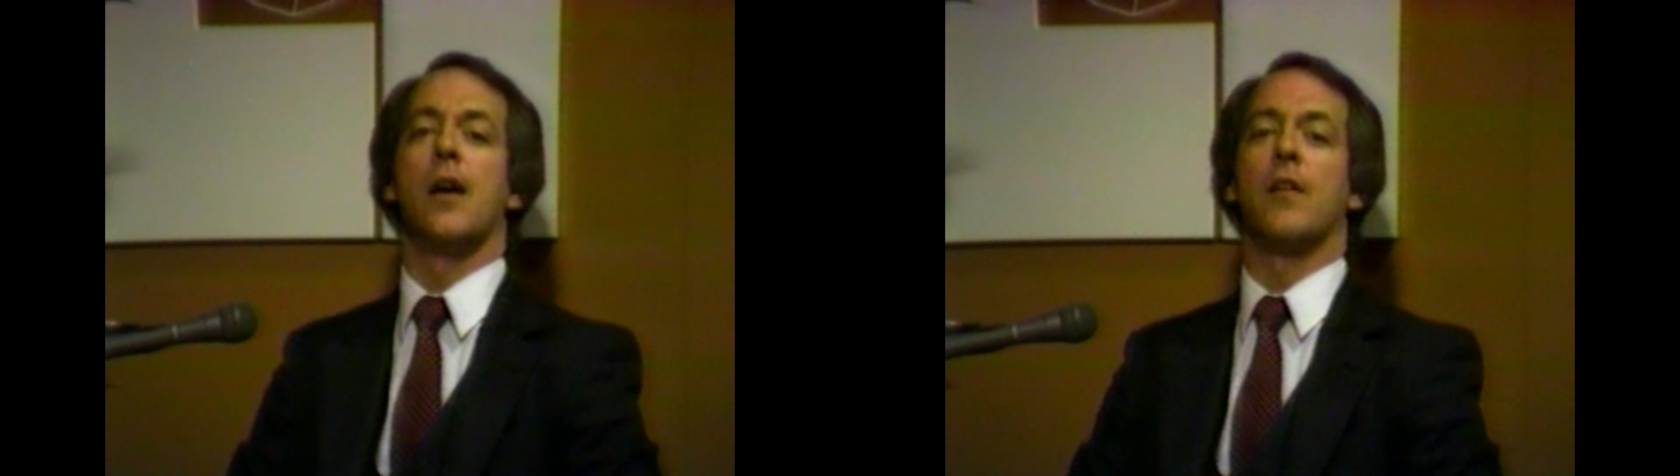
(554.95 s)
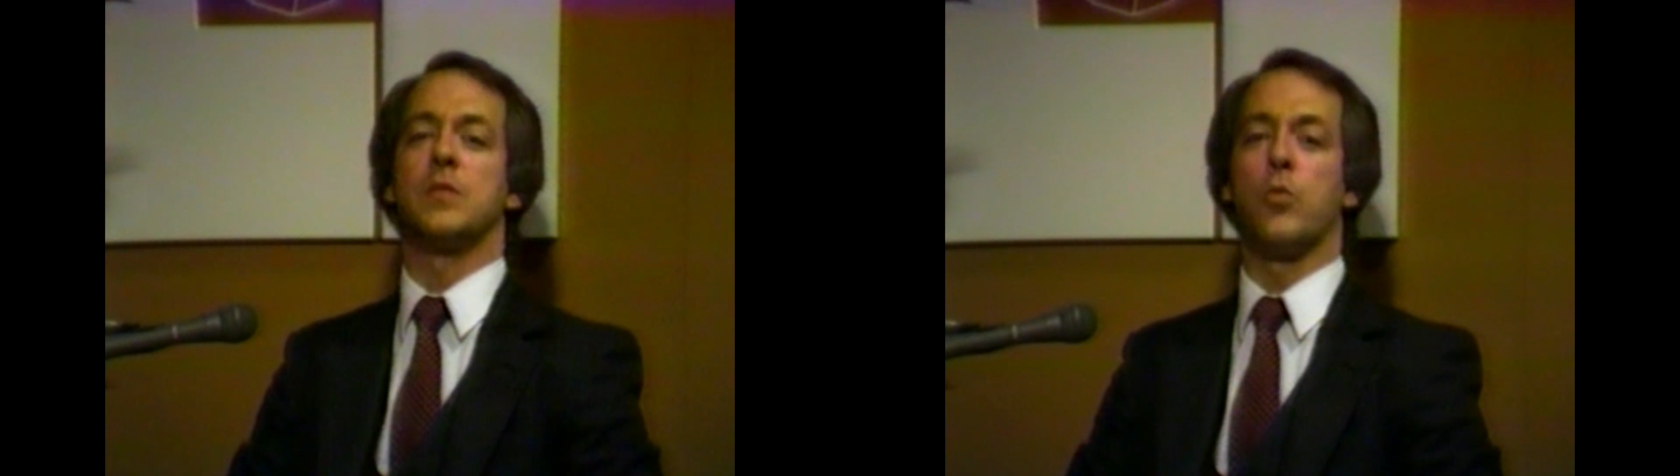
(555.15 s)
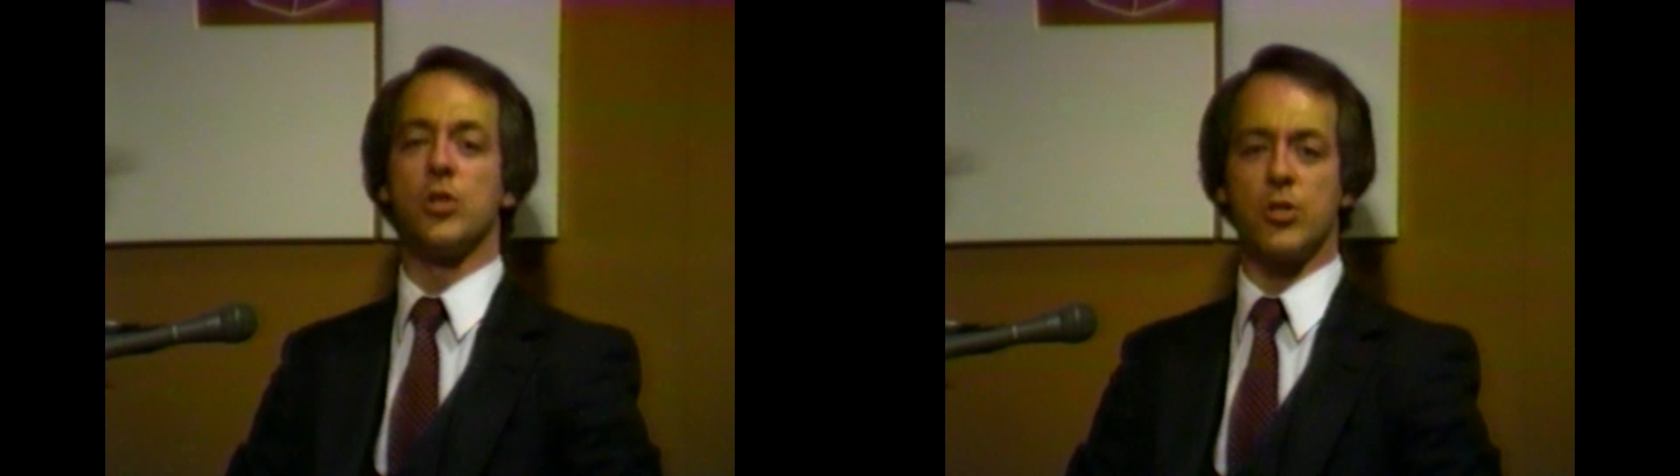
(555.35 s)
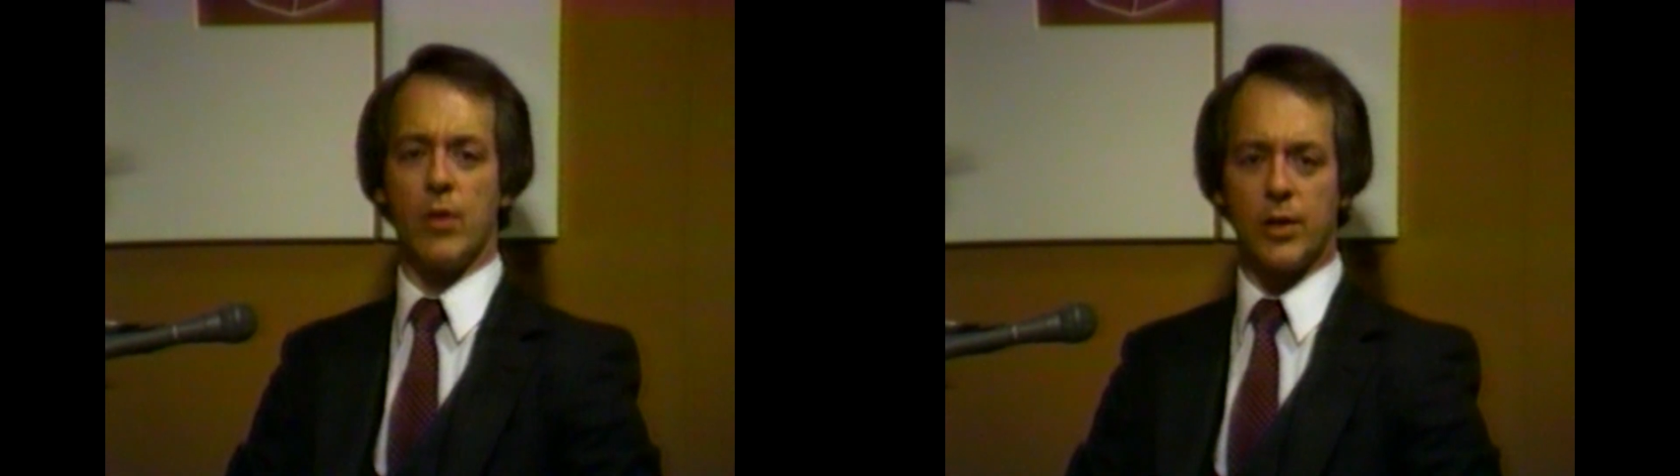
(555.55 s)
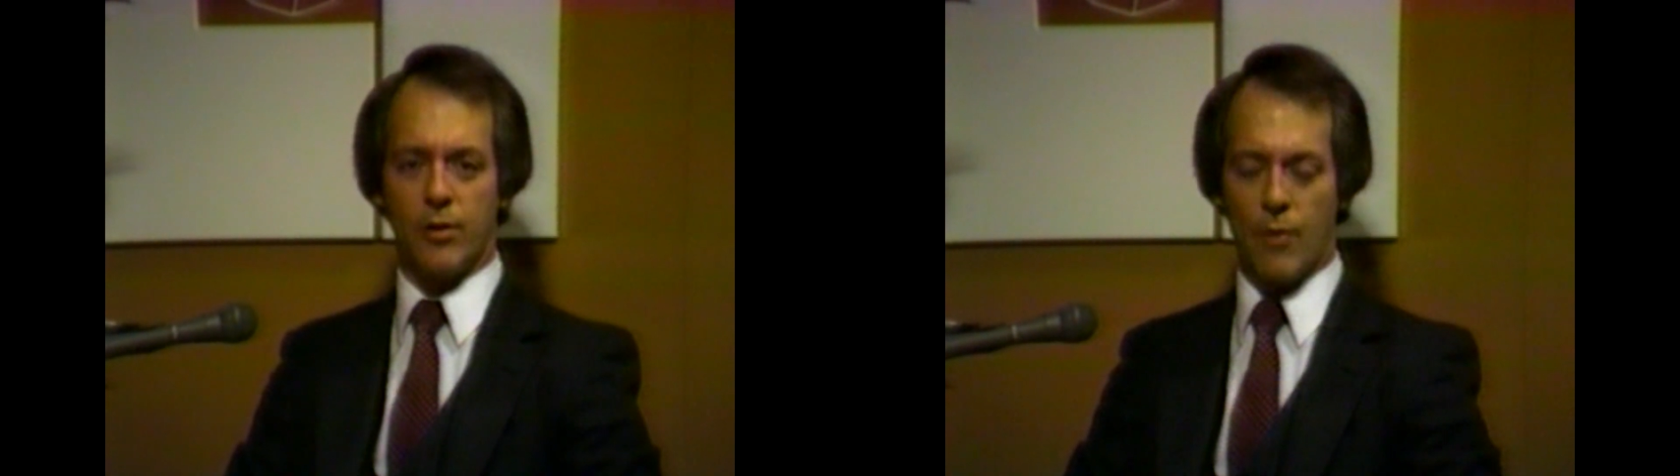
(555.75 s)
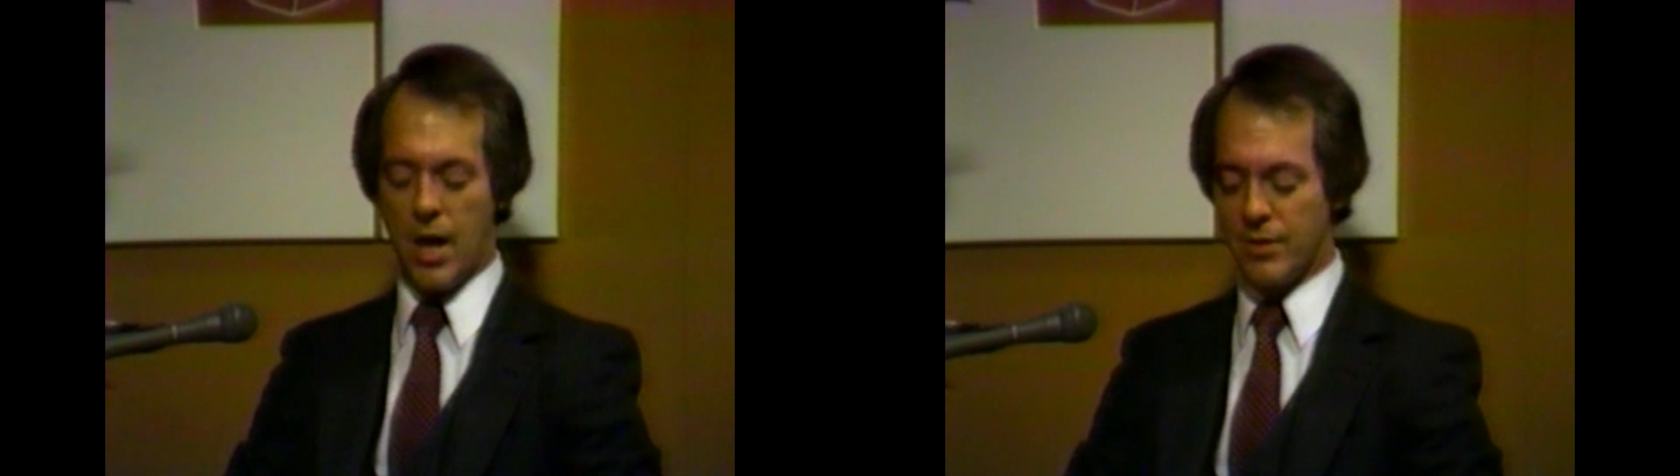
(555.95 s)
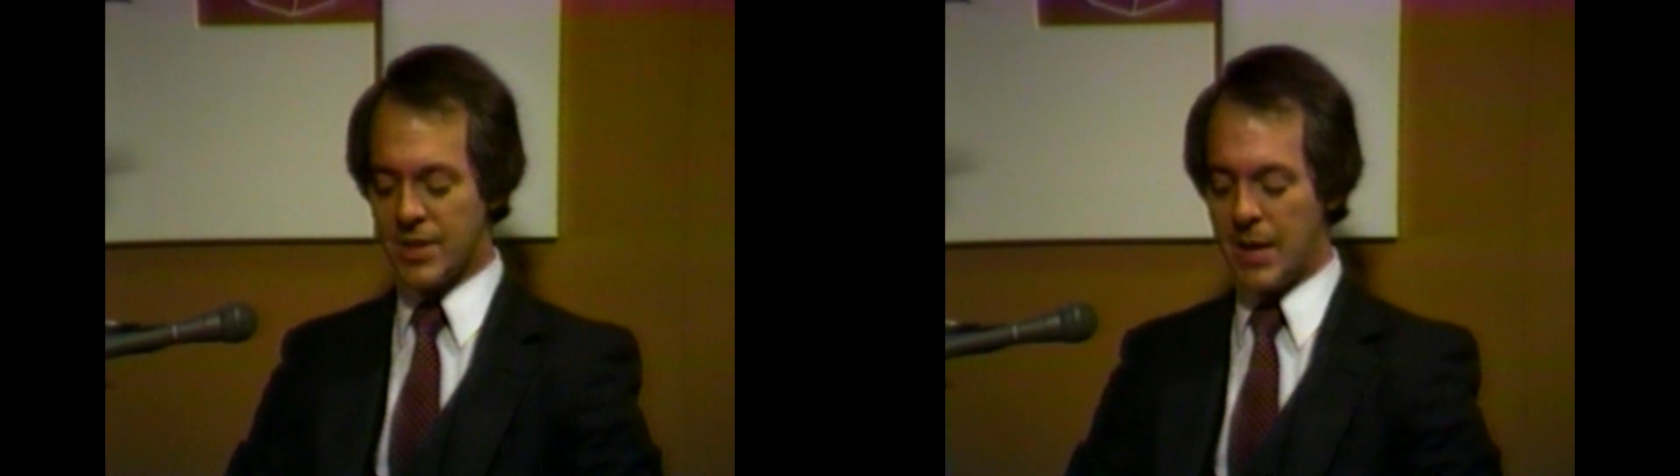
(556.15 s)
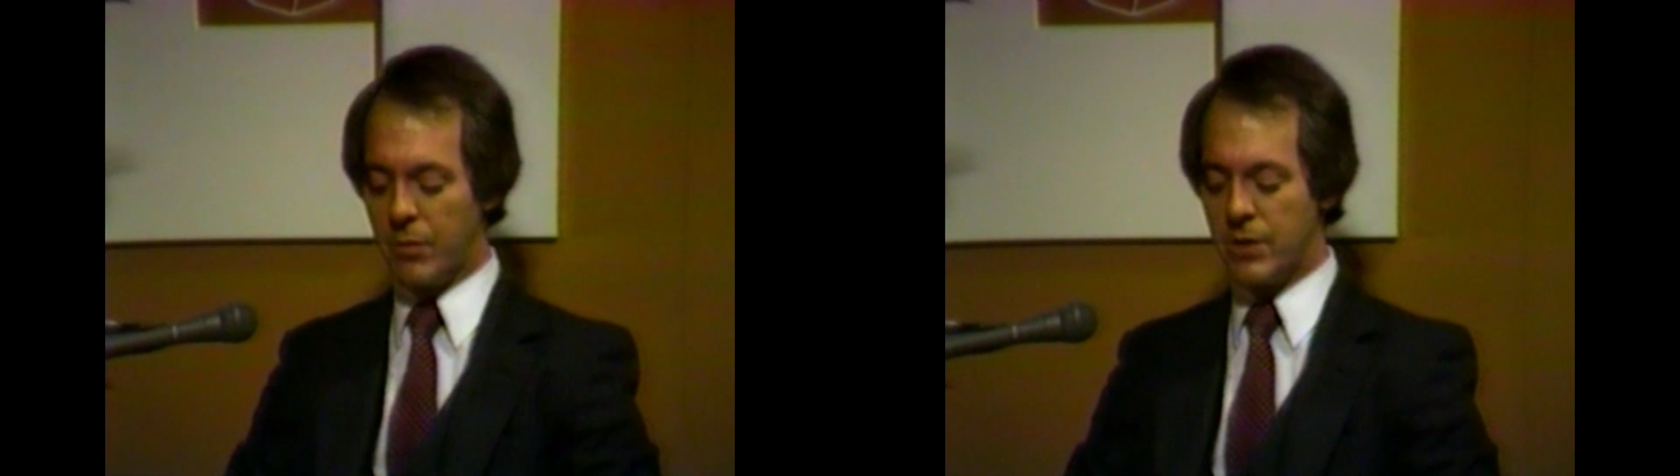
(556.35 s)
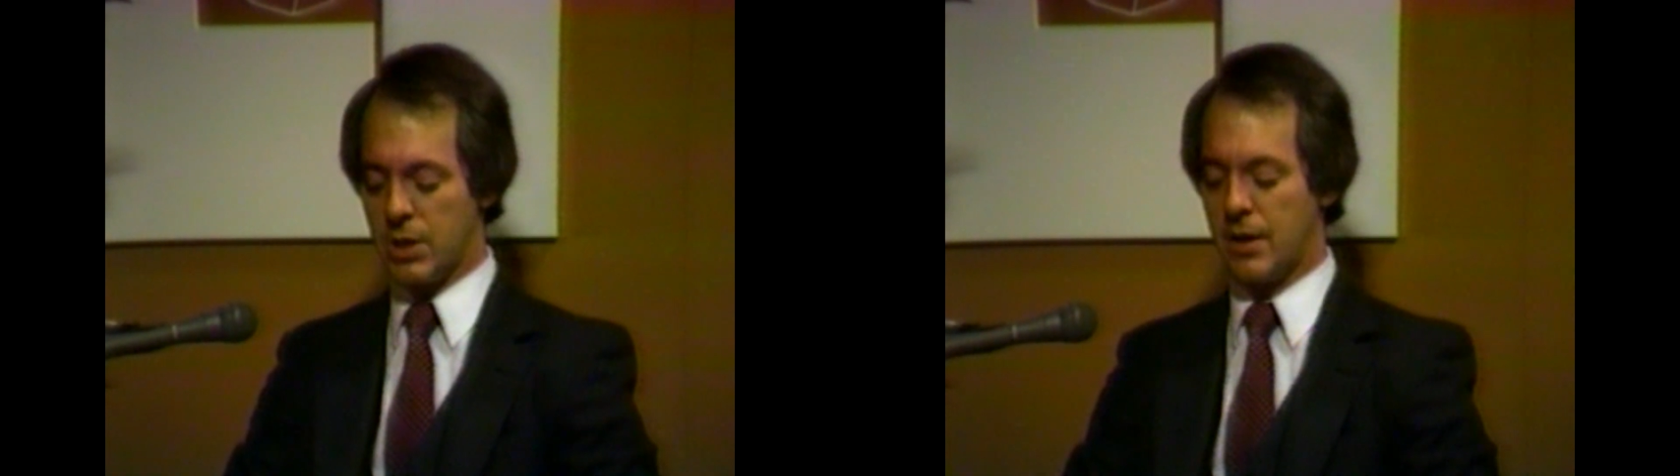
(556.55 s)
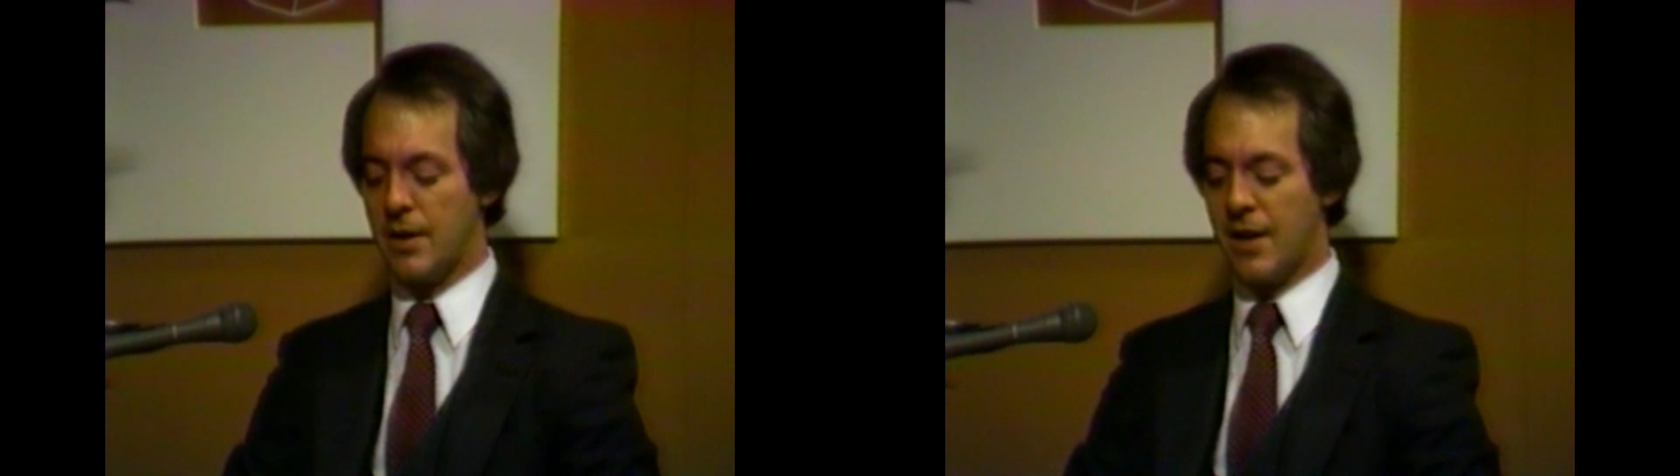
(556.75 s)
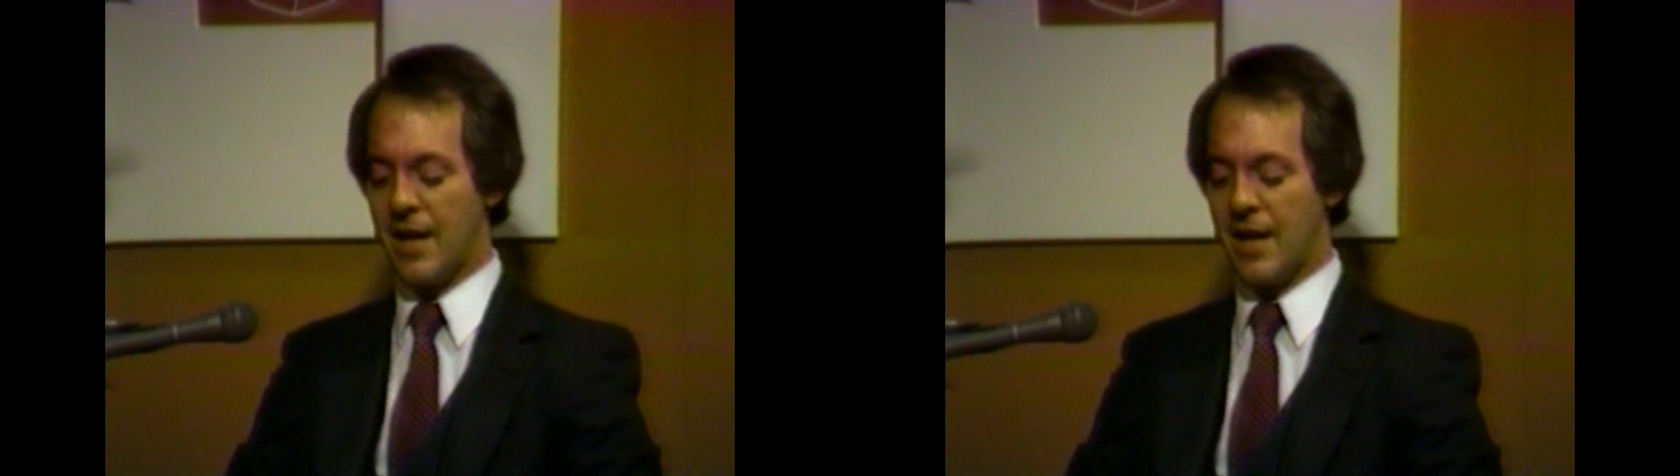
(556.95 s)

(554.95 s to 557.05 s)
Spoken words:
our sports director at Rollins Cablevision,